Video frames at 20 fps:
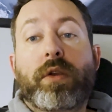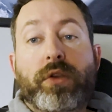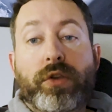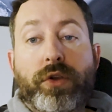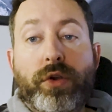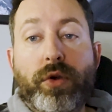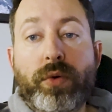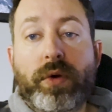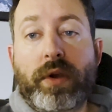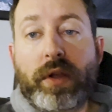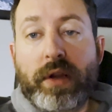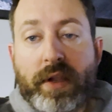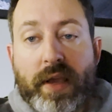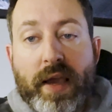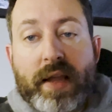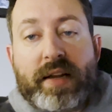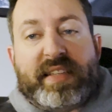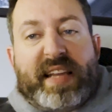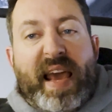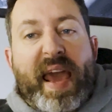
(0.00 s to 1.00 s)
you can
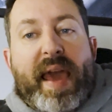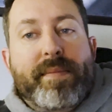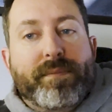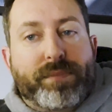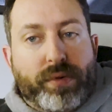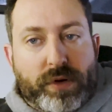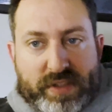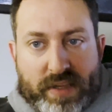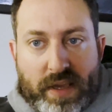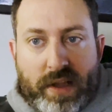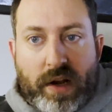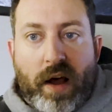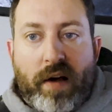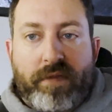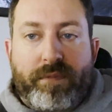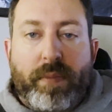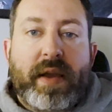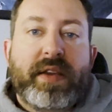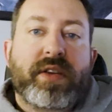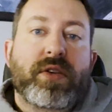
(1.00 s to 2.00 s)
get 10% off
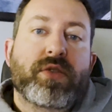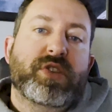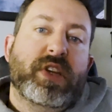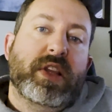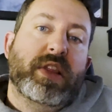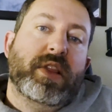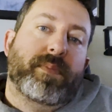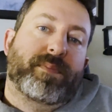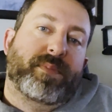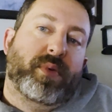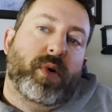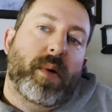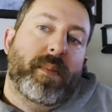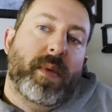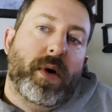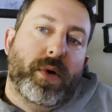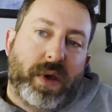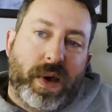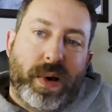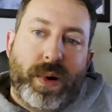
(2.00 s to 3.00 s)
by using the
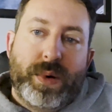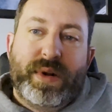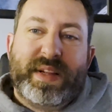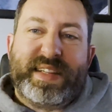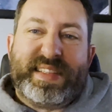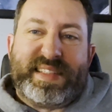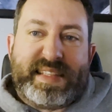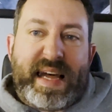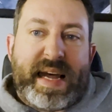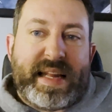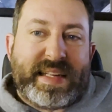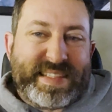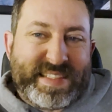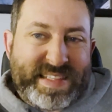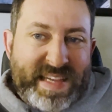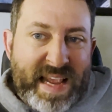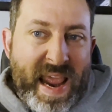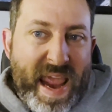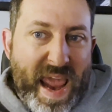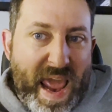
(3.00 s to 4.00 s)
promo code Lutz
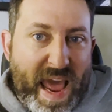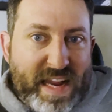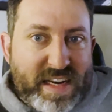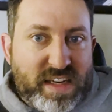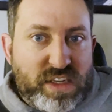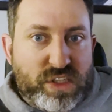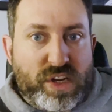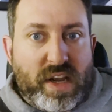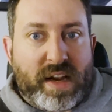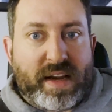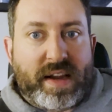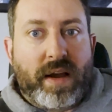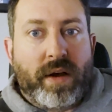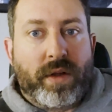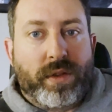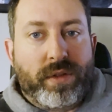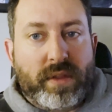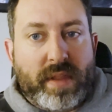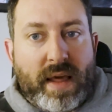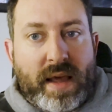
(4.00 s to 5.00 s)
at
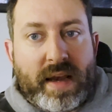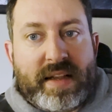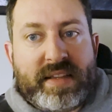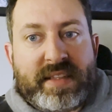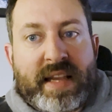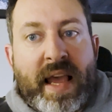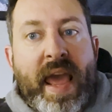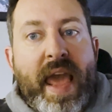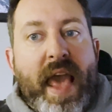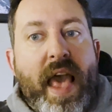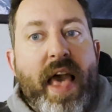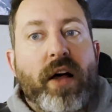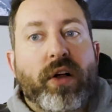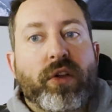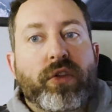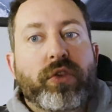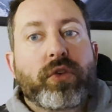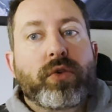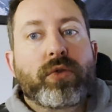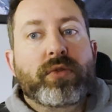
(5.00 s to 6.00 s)
checkout. That is
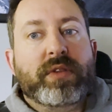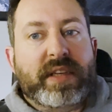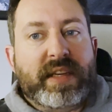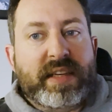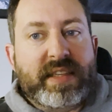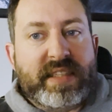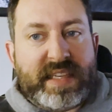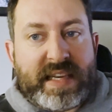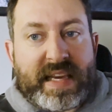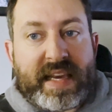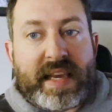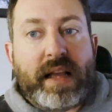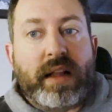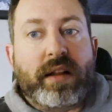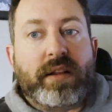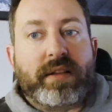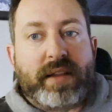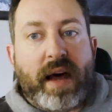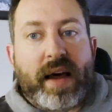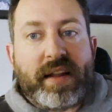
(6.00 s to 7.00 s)
Lutz,
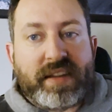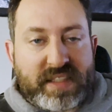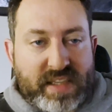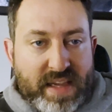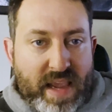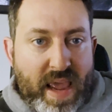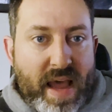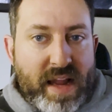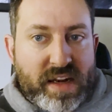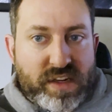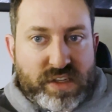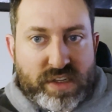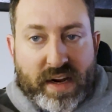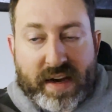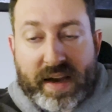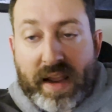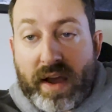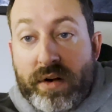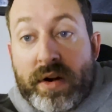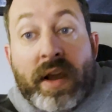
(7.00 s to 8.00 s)
Lutz at
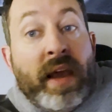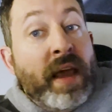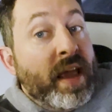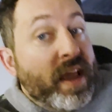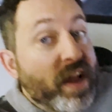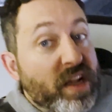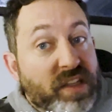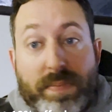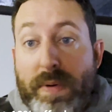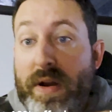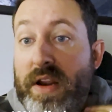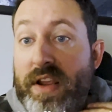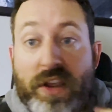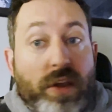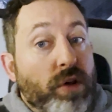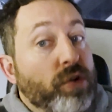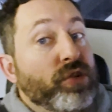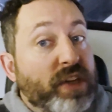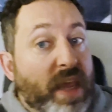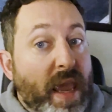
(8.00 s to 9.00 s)
checkout. It's been a
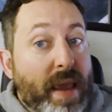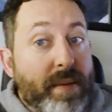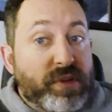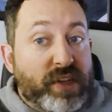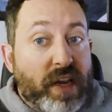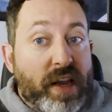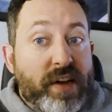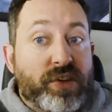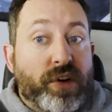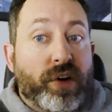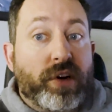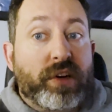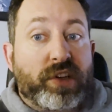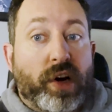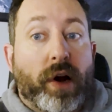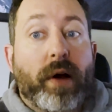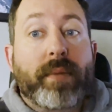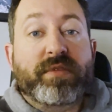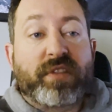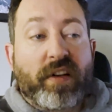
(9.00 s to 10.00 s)
huge game changer in
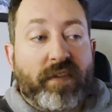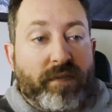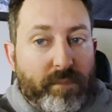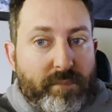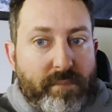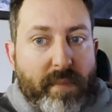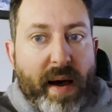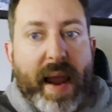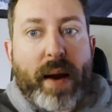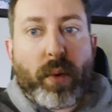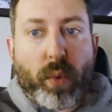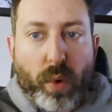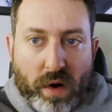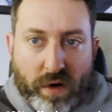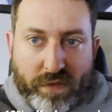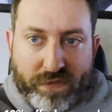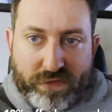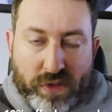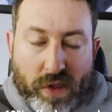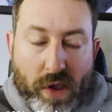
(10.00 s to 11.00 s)
terms of my
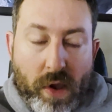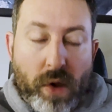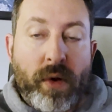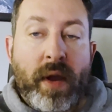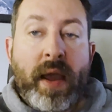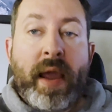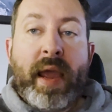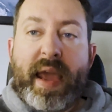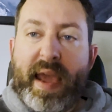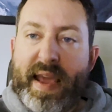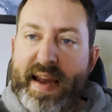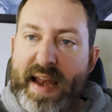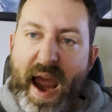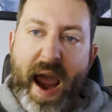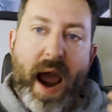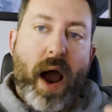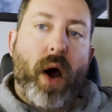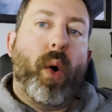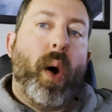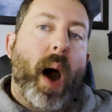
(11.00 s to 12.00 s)
workflow and
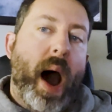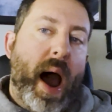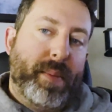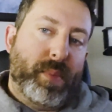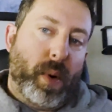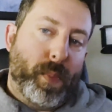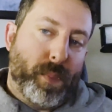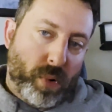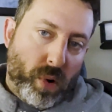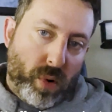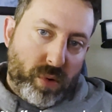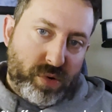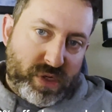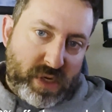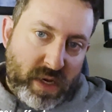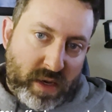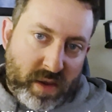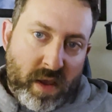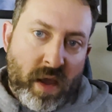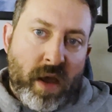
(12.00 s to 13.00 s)
how I'm
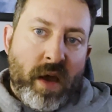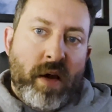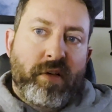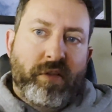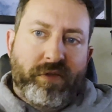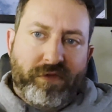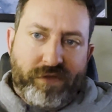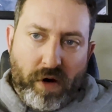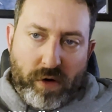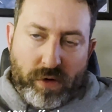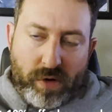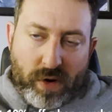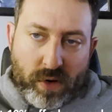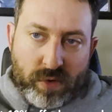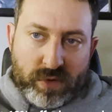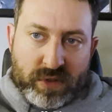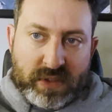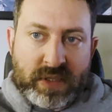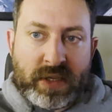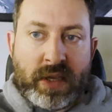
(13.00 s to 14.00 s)
approaching
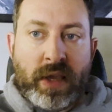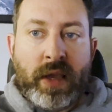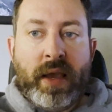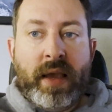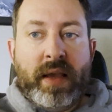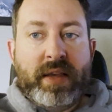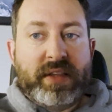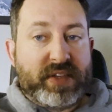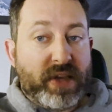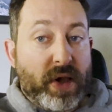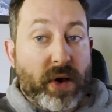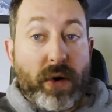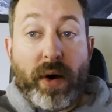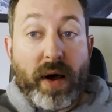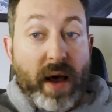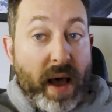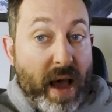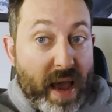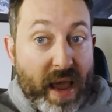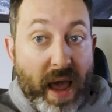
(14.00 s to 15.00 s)
photos. So
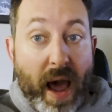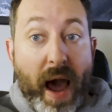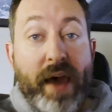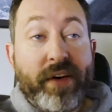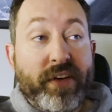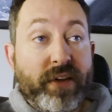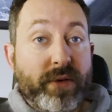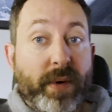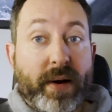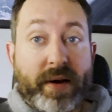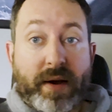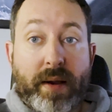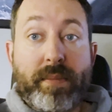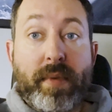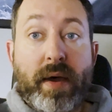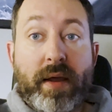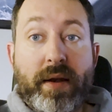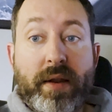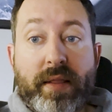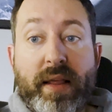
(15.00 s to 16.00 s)
I highly
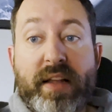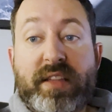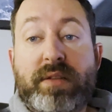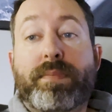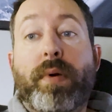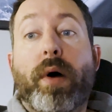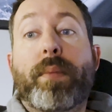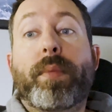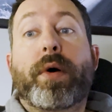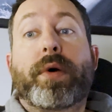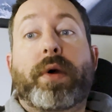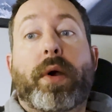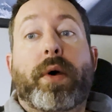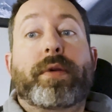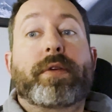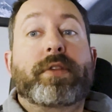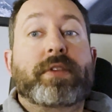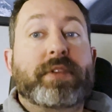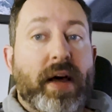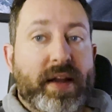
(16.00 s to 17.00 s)
recommend it. That's promo
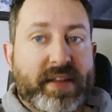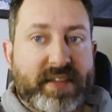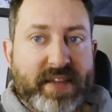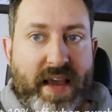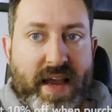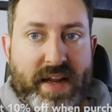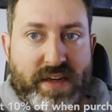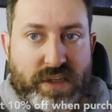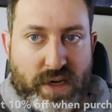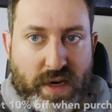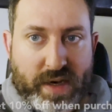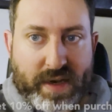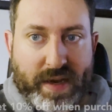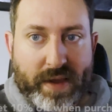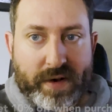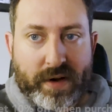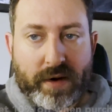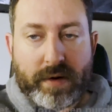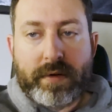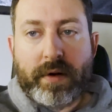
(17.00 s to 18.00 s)
code Lutz at
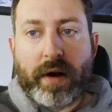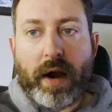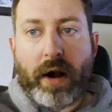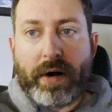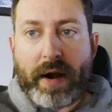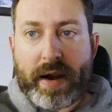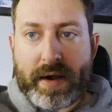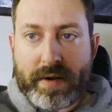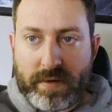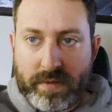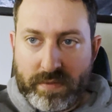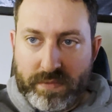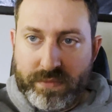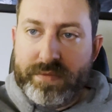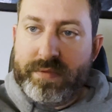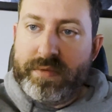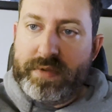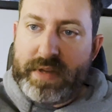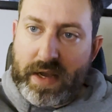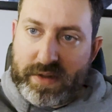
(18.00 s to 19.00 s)
checkout. All right,
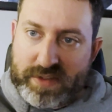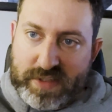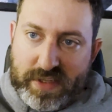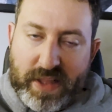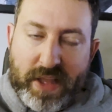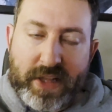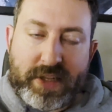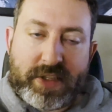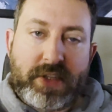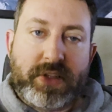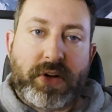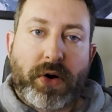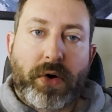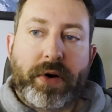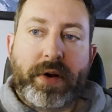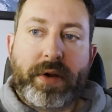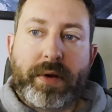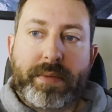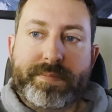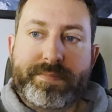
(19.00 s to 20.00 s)
now to the
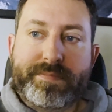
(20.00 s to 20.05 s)
tutorial.